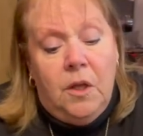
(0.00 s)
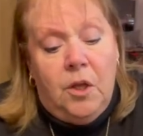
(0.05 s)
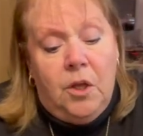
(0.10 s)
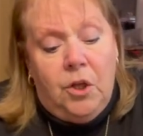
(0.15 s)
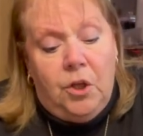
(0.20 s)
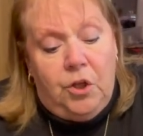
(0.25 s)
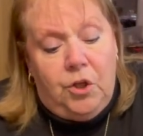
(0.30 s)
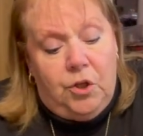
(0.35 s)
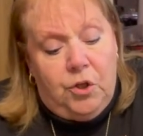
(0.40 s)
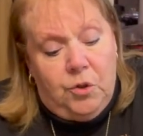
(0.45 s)

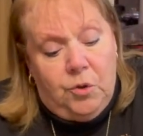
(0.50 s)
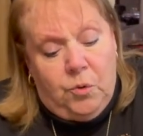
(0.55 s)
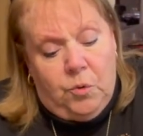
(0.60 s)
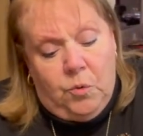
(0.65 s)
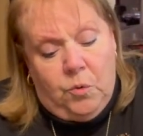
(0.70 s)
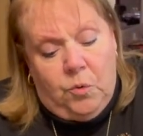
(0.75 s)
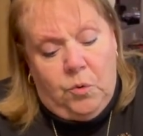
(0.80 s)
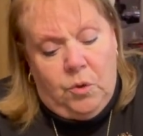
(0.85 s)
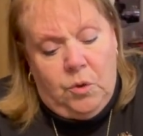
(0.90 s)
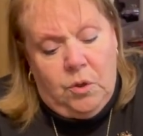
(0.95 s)

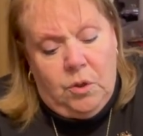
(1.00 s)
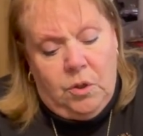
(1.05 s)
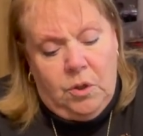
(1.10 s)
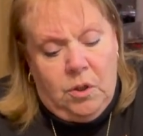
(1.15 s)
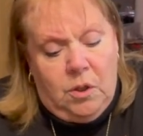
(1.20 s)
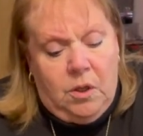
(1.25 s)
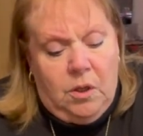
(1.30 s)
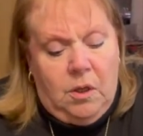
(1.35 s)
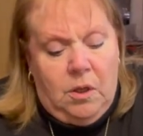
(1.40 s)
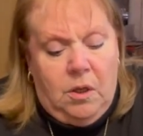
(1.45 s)
You
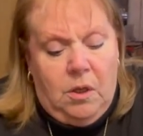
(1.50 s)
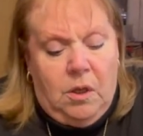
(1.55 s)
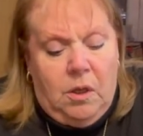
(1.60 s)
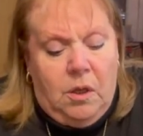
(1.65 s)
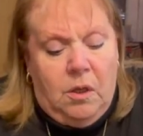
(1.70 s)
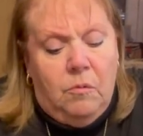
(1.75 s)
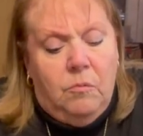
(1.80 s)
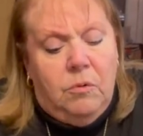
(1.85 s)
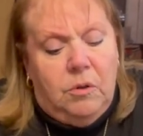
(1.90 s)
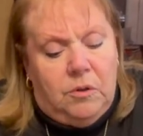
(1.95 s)

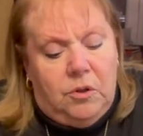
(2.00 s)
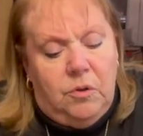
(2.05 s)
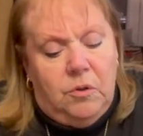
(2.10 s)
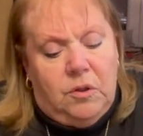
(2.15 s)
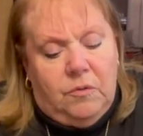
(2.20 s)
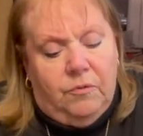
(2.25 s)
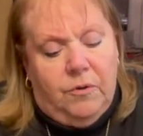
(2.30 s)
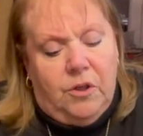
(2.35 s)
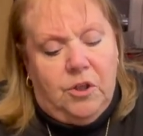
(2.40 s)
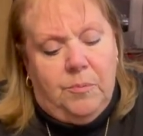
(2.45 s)
would use
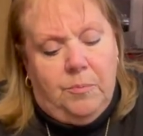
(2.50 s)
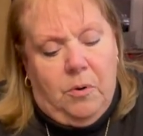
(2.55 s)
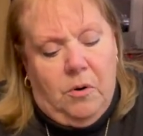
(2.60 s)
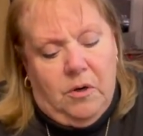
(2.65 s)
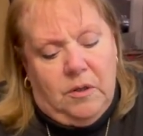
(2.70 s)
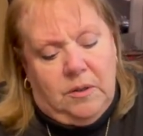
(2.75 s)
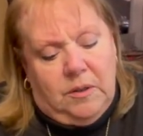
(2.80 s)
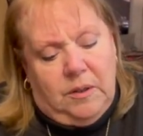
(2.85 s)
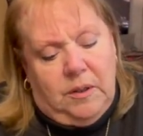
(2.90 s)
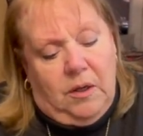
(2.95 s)
fresh
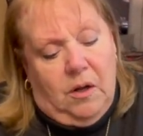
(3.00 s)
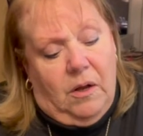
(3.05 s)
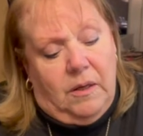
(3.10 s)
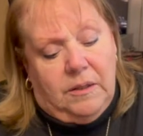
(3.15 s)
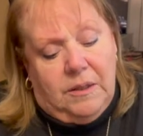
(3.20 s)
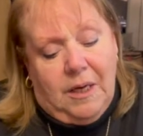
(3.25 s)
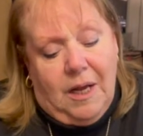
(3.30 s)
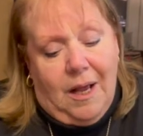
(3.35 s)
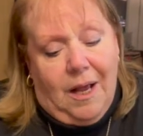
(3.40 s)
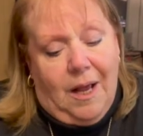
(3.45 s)
parsley on
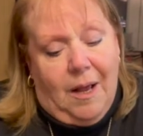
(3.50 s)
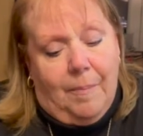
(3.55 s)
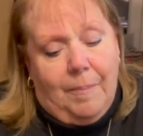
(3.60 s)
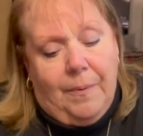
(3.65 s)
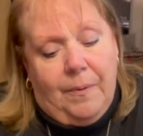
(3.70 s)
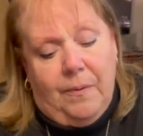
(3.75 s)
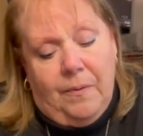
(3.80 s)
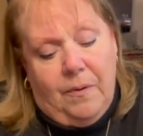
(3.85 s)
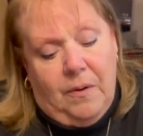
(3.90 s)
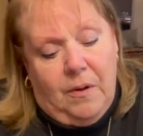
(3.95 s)
top,
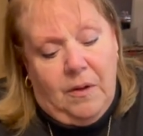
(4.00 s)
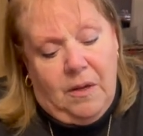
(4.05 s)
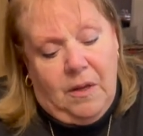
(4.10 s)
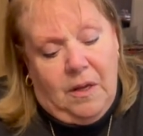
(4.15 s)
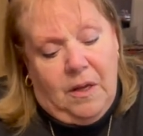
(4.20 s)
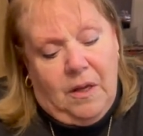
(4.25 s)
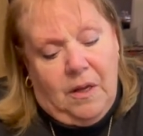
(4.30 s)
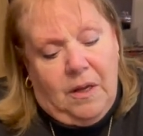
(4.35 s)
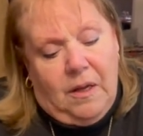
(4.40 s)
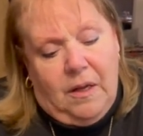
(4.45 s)

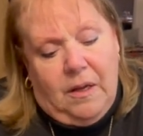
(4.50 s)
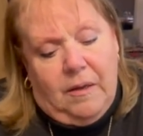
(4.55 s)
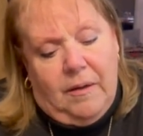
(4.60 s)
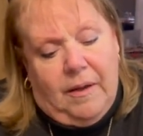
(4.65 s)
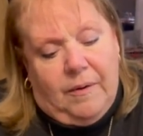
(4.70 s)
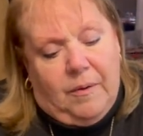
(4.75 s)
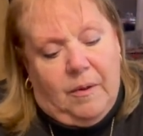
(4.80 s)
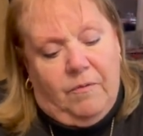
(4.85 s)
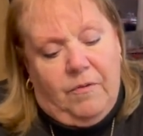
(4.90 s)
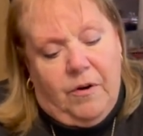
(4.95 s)

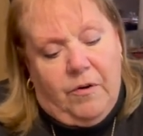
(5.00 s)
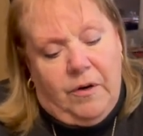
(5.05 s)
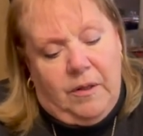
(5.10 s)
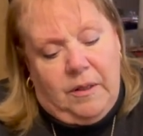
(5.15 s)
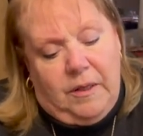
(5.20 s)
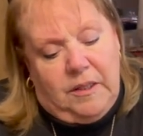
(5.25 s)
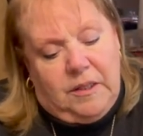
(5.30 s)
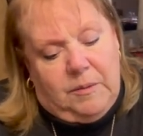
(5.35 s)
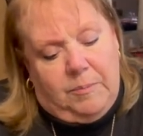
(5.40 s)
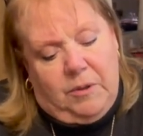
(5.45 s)
at the very
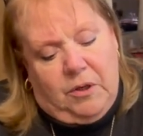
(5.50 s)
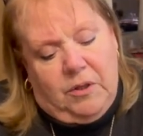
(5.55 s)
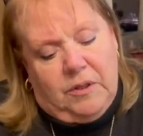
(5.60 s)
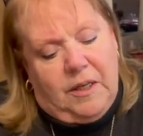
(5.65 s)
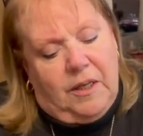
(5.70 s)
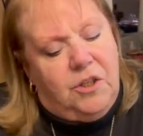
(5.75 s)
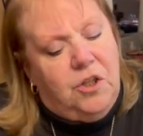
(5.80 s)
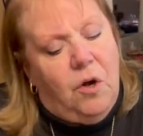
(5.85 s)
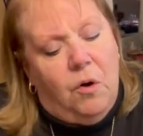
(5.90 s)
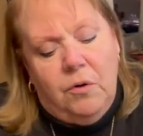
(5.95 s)
least, because I
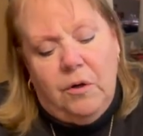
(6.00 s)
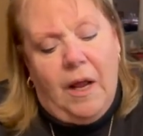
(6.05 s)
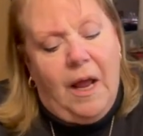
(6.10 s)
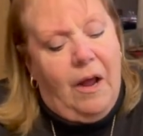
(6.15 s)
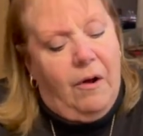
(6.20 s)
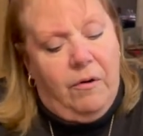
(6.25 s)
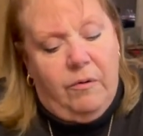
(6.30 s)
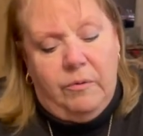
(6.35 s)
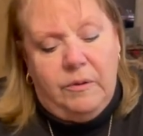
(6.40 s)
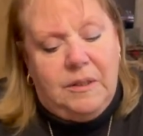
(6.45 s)
don't know
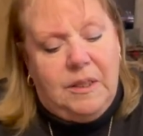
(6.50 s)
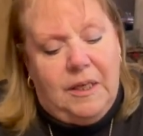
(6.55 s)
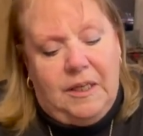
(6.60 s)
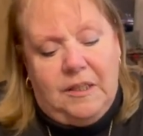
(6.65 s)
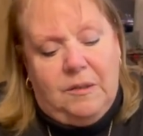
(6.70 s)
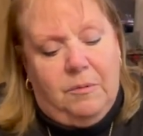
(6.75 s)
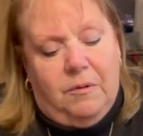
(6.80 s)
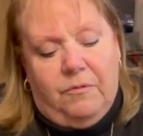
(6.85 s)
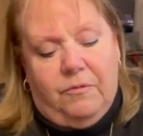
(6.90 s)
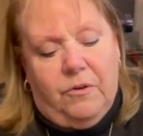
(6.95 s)
how it would
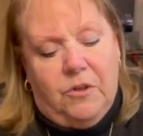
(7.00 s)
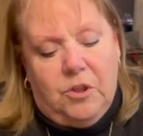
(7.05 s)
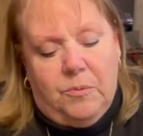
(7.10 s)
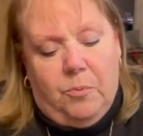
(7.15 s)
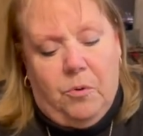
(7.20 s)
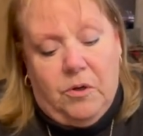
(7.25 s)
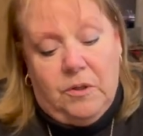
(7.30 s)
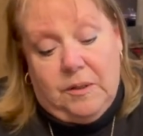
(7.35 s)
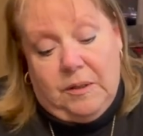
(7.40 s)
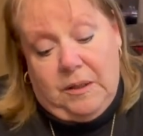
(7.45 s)
taste with fresh
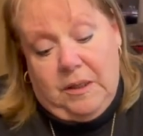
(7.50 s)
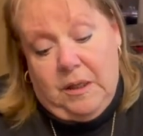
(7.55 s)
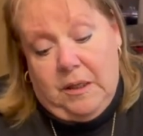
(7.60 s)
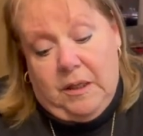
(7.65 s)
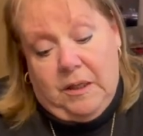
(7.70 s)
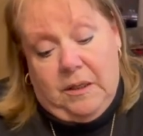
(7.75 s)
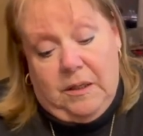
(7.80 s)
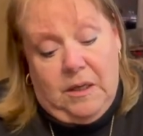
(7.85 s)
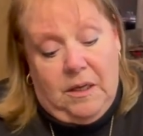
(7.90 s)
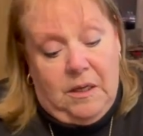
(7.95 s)
parsley in
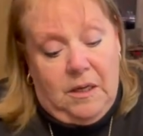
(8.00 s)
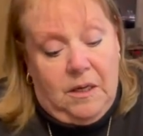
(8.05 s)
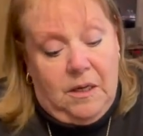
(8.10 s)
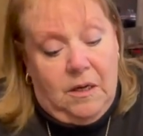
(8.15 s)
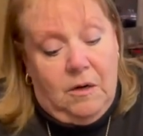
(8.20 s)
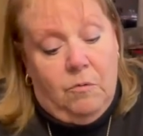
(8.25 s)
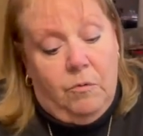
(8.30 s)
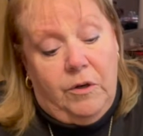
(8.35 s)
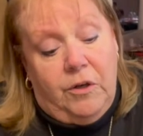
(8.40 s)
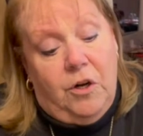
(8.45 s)
it.
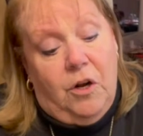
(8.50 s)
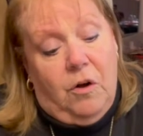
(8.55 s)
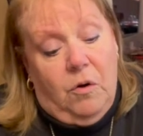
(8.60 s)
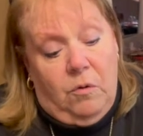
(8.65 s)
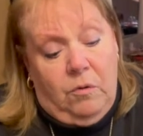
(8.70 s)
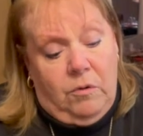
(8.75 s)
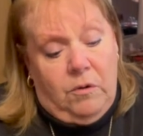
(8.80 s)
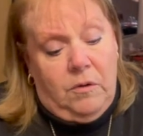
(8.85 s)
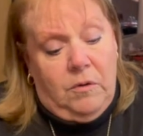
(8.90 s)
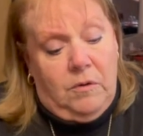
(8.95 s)
We know
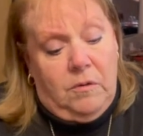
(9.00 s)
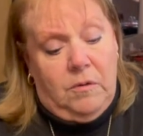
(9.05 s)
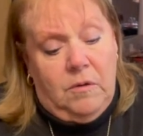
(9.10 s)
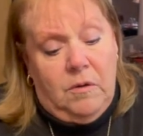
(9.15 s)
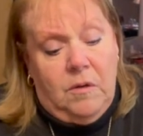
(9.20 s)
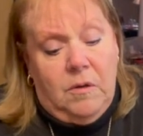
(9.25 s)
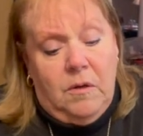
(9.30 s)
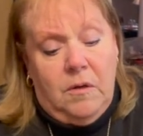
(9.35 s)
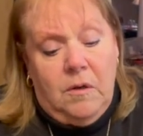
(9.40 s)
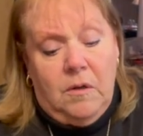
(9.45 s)

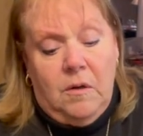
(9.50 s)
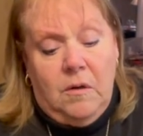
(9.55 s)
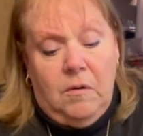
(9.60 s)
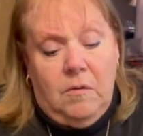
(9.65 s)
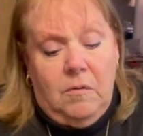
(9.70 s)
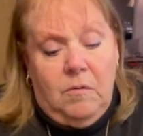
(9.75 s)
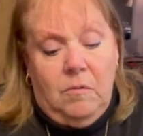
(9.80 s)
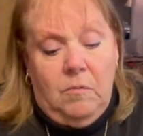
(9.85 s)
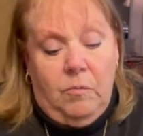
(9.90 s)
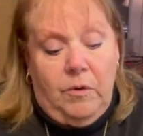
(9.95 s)

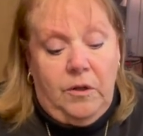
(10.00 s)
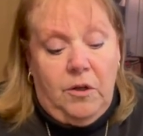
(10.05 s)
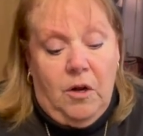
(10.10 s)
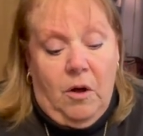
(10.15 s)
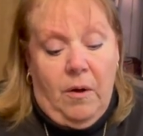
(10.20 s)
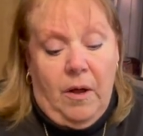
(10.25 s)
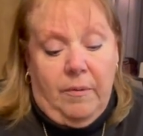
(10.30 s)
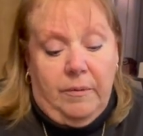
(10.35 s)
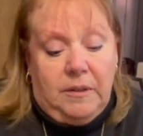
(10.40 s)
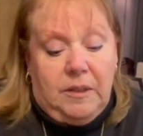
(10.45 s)

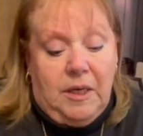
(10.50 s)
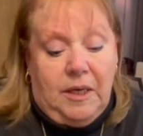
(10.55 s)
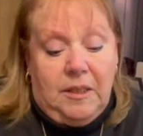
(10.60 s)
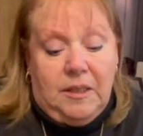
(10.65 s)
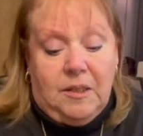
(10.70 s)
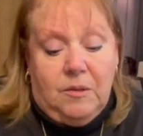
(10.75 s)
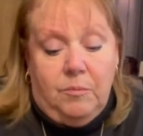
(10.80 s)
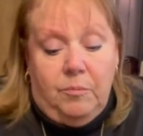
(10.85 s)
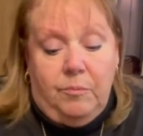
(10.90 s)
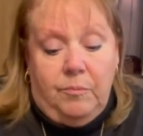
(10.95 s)
how it
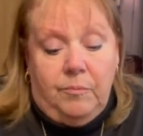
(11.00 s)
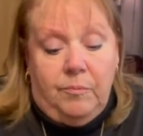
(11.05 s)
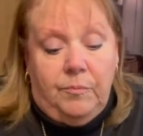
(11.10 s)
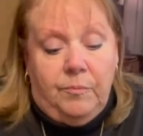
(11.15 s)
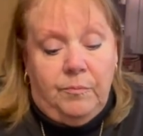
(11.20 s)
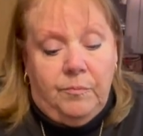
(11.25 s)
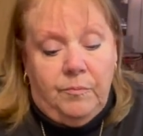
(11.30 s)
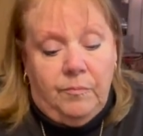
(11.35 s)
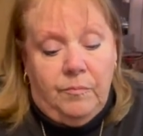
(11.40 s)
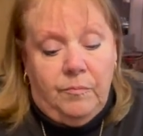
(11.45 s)
tastes.
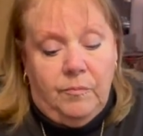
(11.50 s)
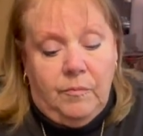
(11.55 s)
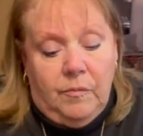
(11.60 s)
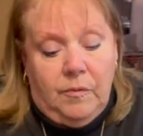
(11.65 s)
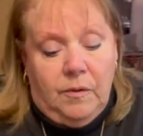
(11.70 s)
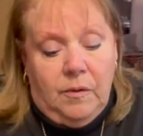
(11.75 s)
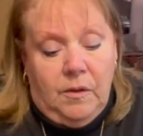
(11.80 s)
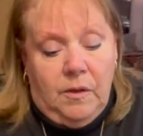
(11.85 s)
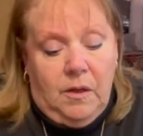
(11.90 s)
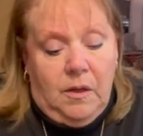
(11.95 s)

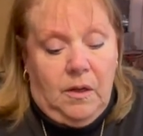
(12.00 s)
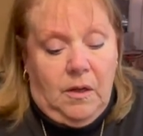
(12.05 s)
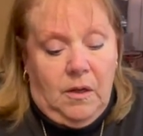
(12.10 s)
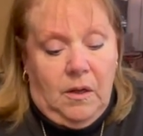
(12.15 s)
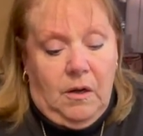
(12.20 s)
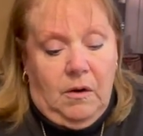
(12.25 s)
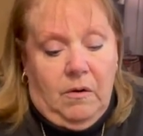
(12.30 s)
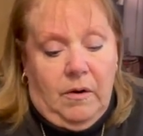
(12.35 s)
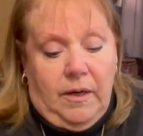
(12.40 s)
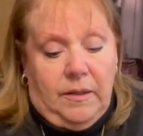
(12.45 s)

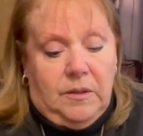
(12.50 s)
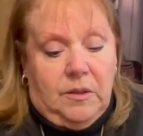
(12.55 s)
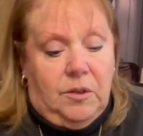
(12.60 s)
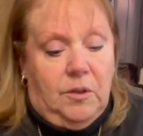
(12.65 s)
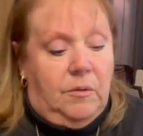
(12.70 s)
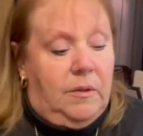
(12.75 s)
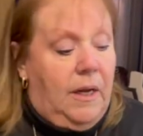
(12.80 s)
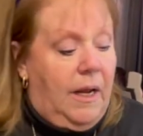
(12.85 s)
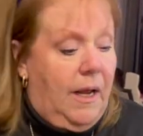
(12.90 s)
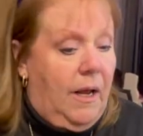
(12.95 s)
All right, so
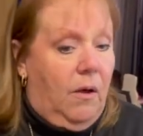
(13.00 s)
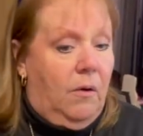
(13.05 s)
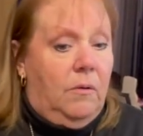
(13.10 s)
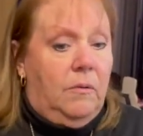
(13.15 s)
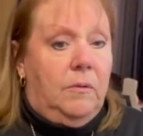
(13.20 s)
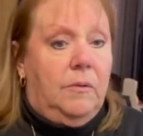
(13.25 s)
now,